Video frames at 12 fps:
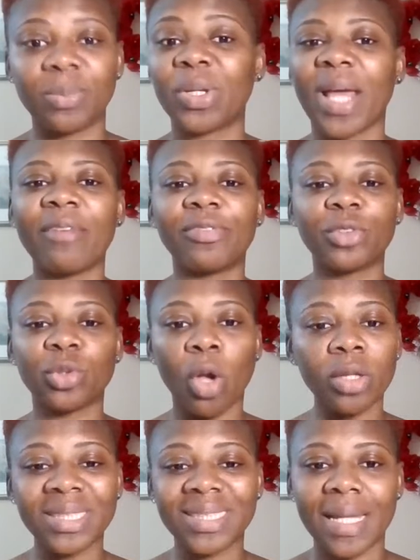but I've
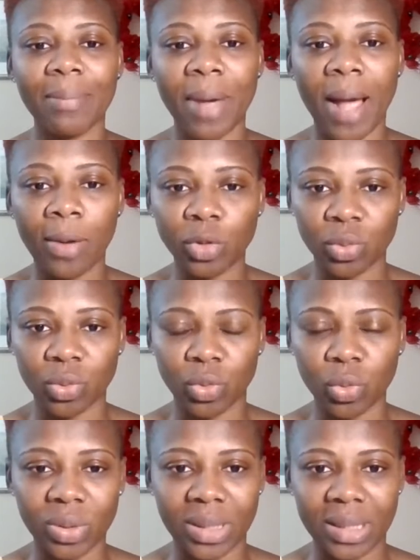taught them how to
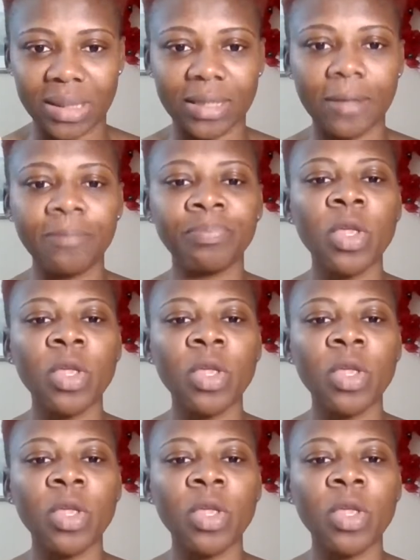do this.